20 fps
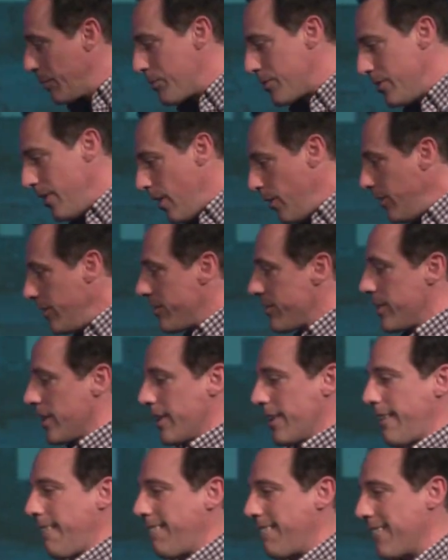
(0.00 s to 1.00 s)
keeps
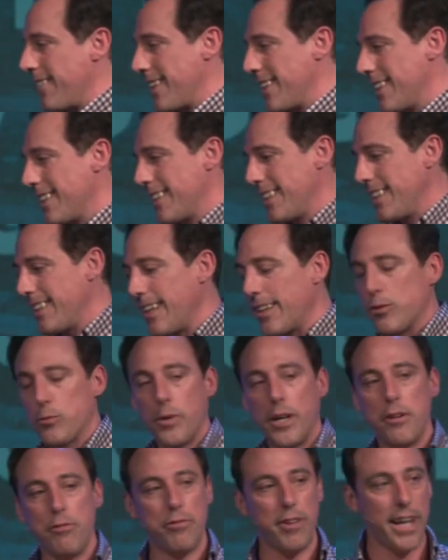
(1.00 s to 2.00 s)
noticing. He
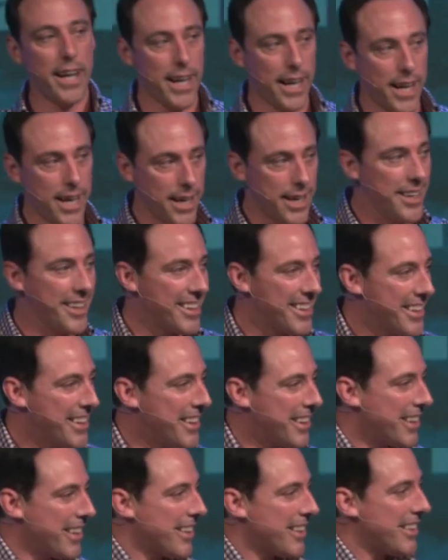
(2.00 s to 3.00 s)
likes wife A.
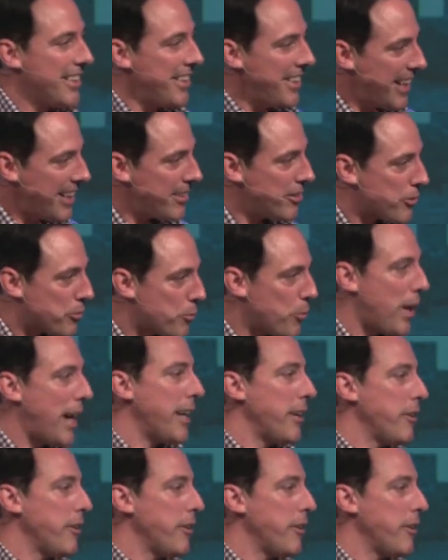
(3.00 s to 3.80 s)
The nice